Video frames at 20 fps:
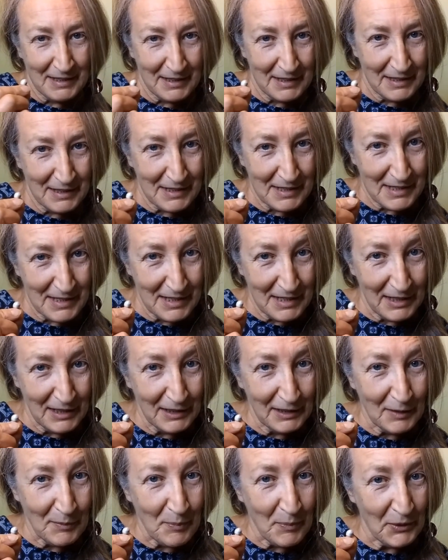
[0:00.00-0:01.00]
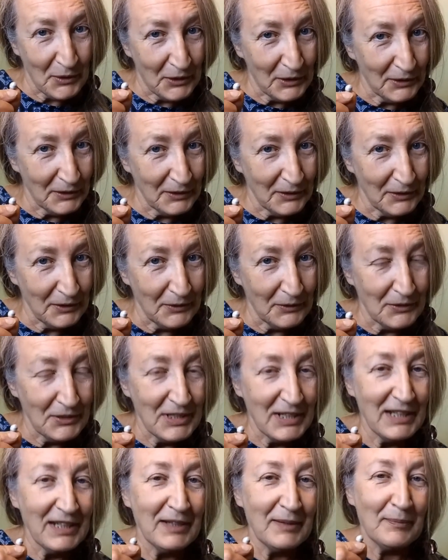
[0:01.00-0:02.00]
Seeing a pearl in your
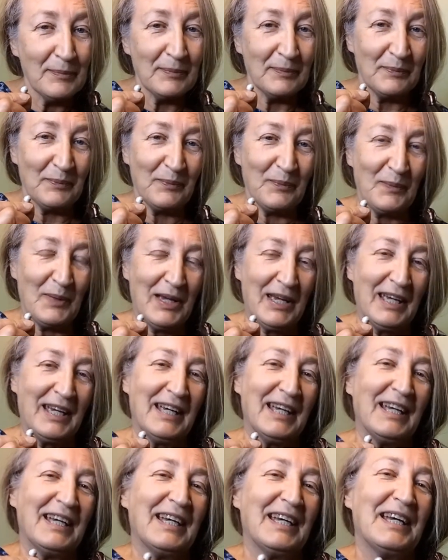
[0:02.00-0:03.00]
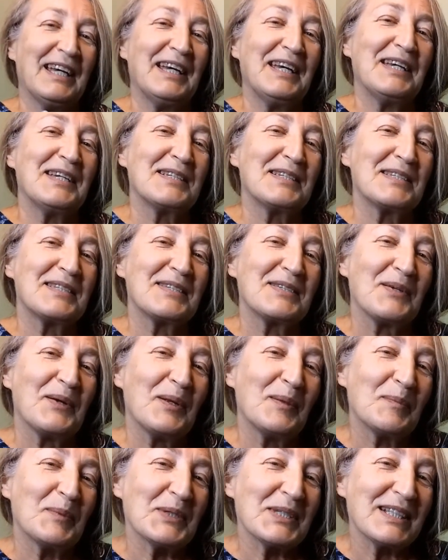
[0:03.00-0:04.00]
dream is
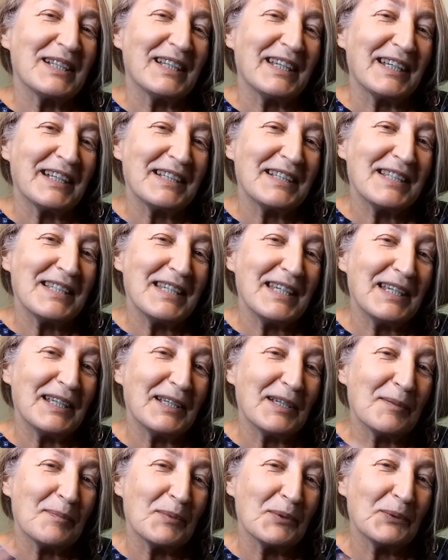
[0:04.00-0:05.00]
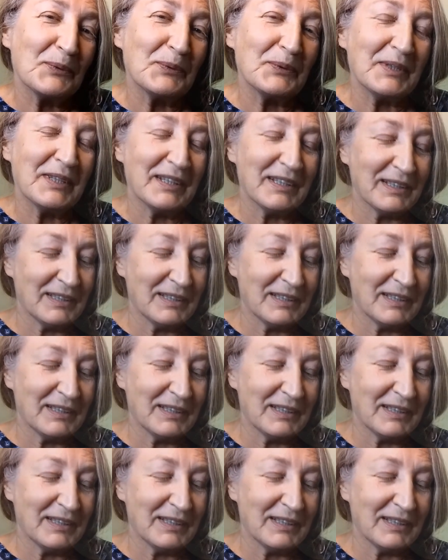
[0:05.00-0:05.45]
almost like seeing a moon.